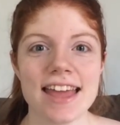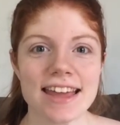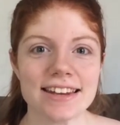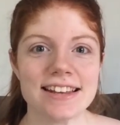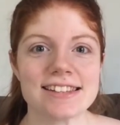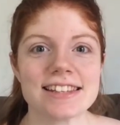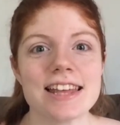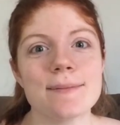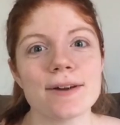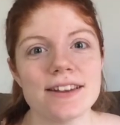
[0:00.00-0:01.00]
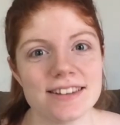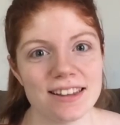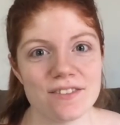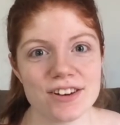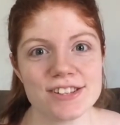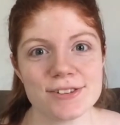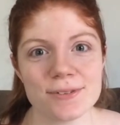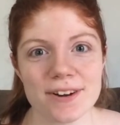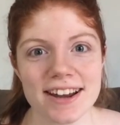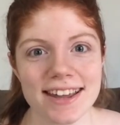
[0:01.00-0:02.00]
Andy's labor and delivery
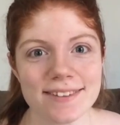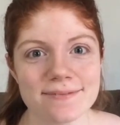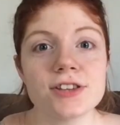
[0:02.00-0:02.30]
story.